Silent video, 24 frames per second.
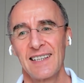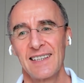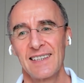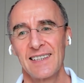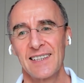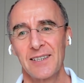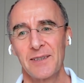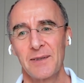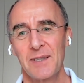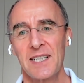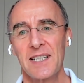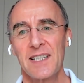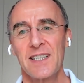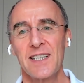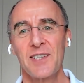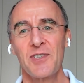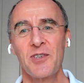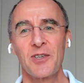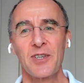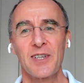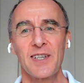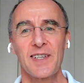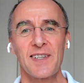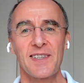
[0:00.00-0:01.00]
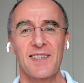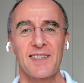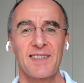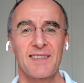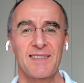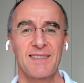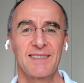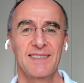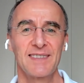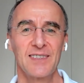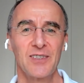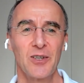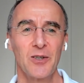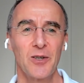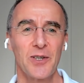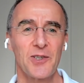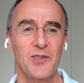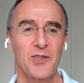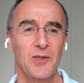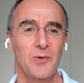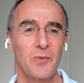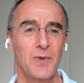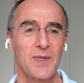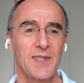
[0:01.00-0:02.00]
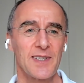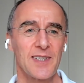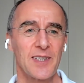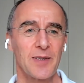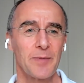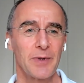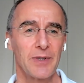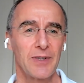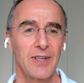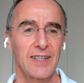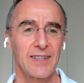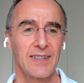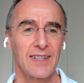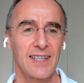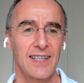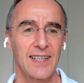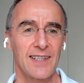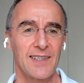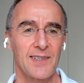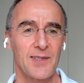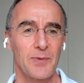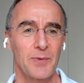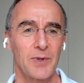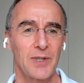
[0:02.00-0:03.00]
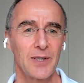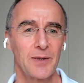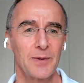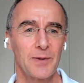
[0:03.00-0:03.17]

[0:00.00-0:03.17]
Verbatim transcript: you know, indigenous knowledge and wisdom around that as well,